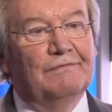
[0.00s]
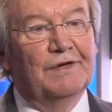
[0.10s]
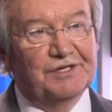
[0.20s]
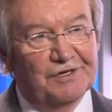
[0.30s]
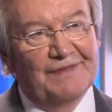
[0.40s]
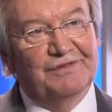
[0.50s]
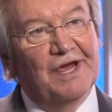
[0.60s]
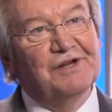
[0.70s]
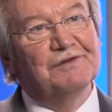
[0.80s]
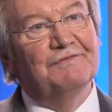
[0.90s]
Victor, at the
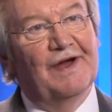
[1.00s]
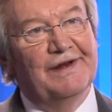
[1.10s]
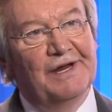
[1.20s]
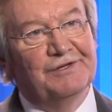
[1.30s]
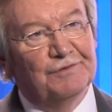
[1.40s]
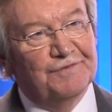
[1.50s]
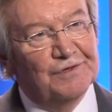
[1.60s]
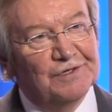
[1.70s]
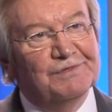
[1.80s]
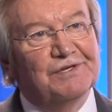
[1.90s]
Asian Financial
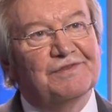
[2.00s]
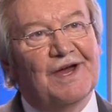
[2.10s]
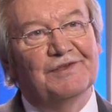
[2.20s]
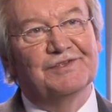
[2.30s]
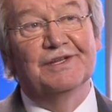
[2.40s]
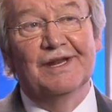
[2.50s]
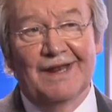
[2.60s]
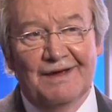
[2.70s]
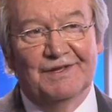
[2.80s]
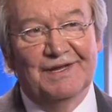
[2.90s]
Forum
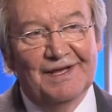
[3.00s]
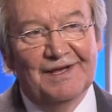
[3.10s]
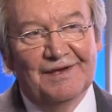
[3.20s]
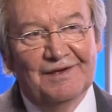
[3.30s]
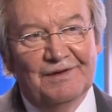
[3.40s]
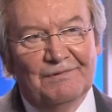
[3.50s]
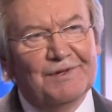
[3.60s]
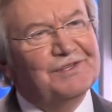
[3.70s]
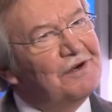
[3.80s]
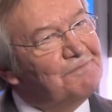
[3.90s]
2011,
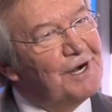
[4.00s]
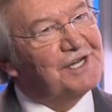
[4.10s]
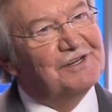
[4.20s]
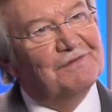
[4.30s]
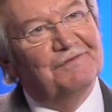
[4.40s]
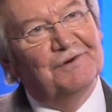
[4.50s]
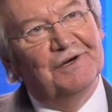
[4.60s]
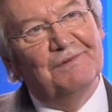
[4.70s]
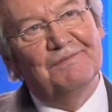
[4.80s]
what's your impression of the forum?